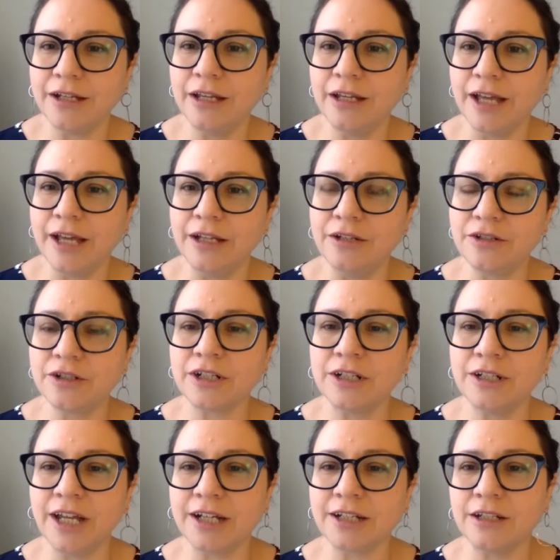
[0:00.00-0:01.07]
And that
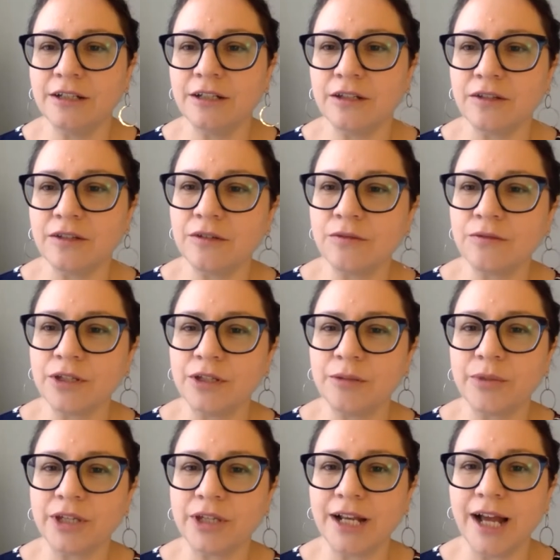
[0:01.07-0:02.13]
interconnectedness has really
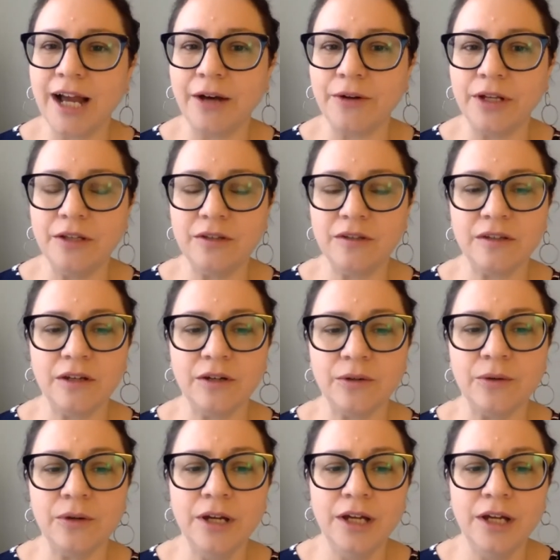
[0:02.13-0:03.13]
played out. And so